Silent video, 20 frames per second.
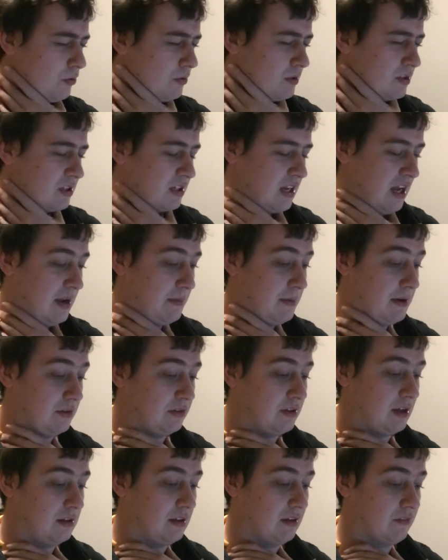which came out
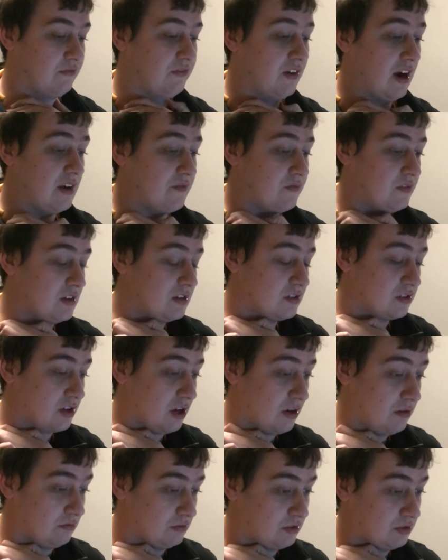now like 5 years
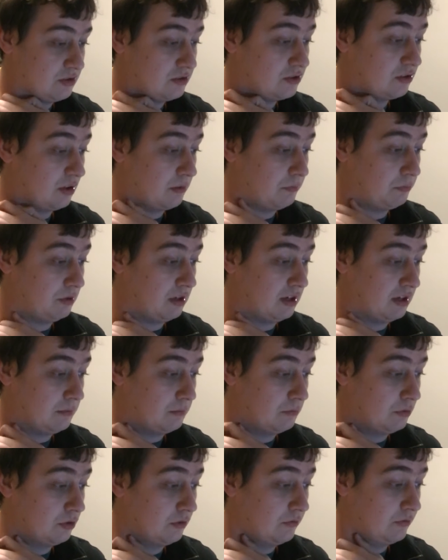ago, which is still a brilliant
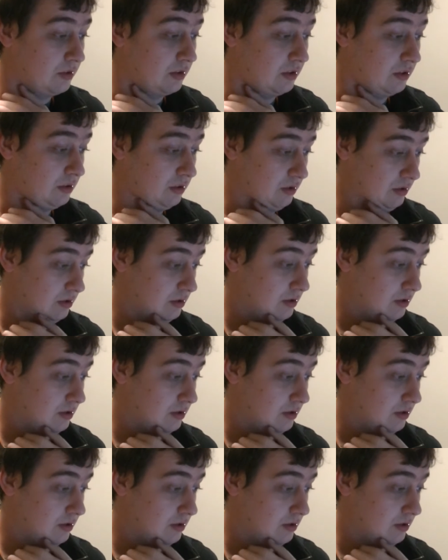movie.